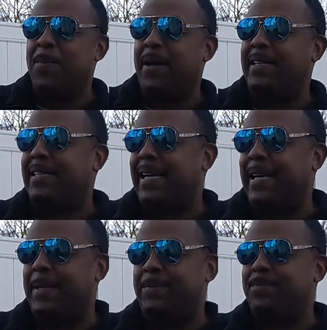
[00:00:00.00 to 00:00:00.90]
But
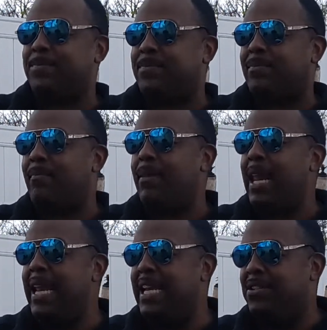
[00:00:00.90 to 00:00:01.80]

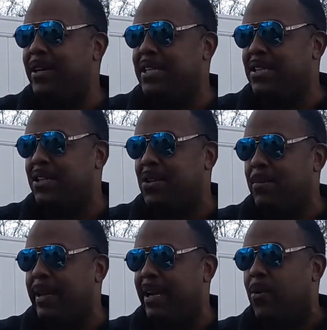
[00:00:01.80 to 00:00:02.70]
yeah, so this is just going to be a